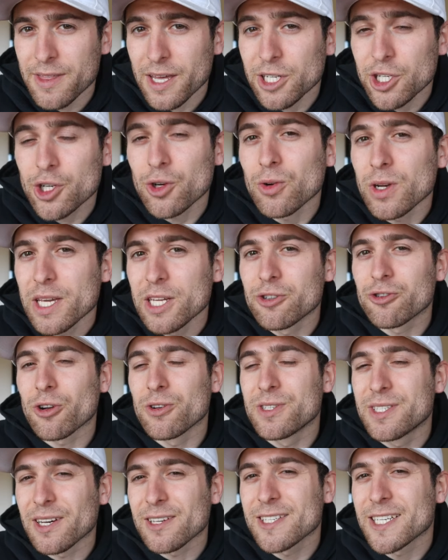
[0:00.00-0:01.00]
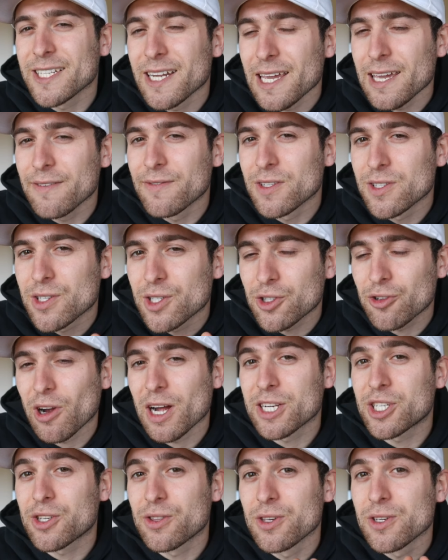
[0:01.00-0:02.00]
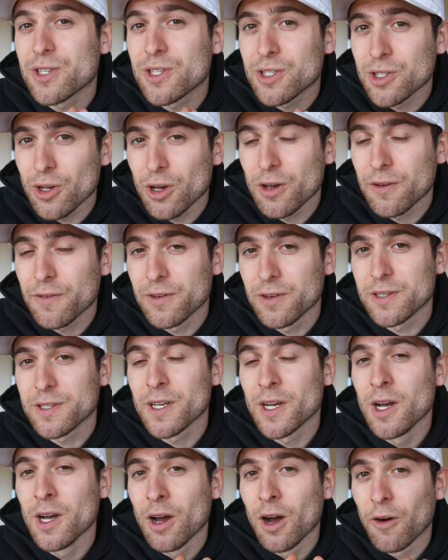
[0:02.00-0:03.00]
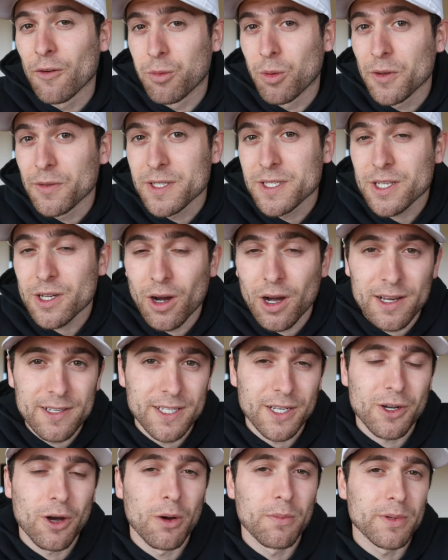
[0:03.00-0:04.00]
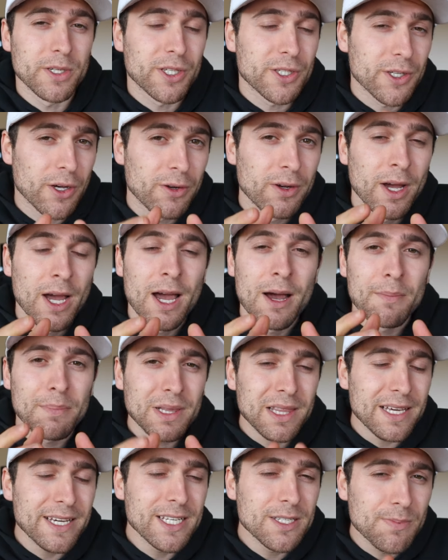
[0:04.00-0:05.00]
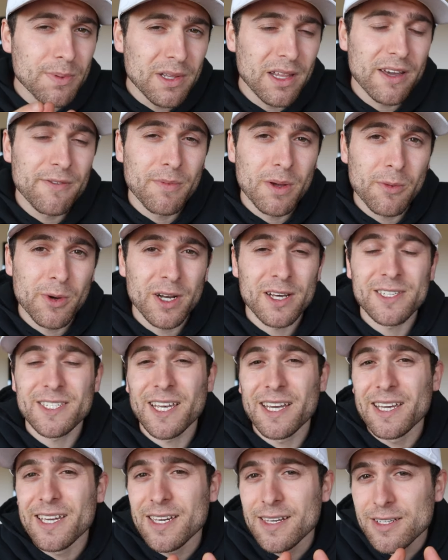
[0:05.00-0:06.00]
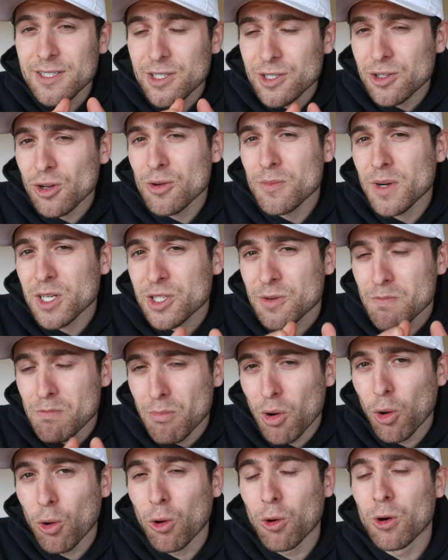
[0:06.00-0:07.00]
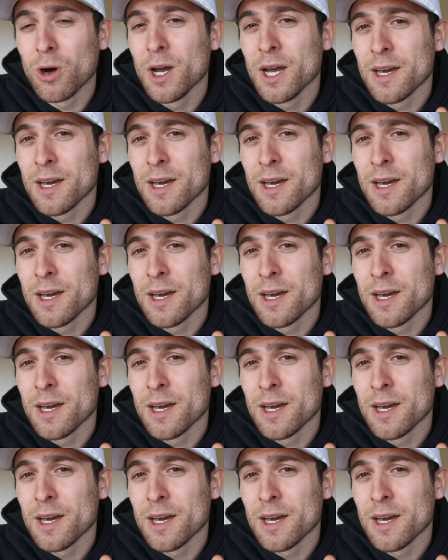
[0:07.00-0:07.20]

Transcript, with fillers: that short intro doesn't even scratch the surface of what this guy has accomplished, so please believe me when I say he is so much more